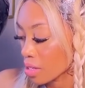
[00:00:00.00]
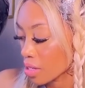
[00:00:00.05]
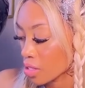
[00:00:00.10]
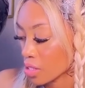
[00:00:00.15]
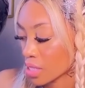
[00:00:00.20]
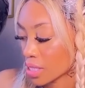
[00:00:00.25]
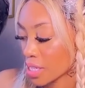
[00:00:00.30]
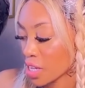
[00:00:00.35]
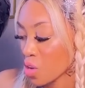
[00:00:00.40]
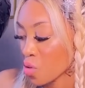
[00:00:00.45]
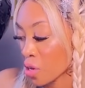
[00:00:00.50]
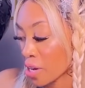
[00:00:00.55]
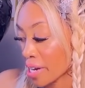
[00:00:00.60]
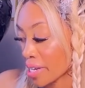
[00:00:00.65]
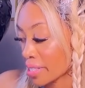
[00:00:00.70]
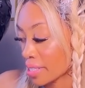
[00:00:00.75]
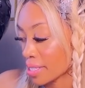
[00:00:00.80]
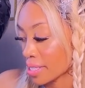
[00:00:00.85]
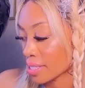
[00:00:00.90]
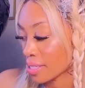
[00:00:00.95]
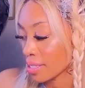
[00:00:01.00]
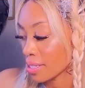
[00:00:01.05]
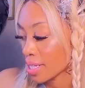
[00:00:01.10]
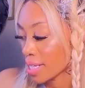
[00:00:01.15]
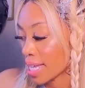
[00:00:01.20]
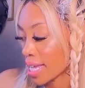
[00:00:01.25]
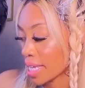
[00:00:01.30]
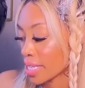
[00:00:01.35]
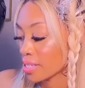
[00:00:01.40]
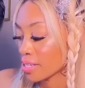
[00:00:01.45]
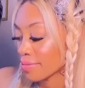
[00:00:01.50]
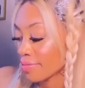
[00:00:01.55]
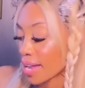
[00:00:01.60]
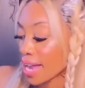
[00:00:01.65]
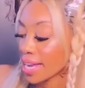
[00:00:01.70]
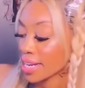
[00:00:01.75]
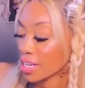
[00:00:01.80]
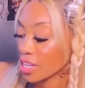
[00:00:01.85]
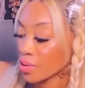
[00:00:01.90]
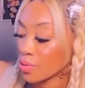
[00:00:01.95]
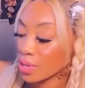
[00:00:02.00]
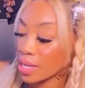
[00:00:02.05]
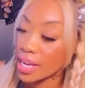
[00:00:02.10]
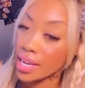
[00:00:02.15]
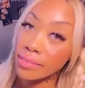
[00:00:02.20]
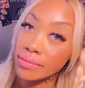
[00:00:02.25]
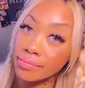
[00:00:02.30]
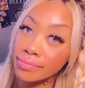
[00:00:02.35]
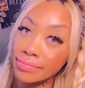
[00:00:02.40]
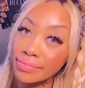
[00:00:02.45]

secrets, and divine union.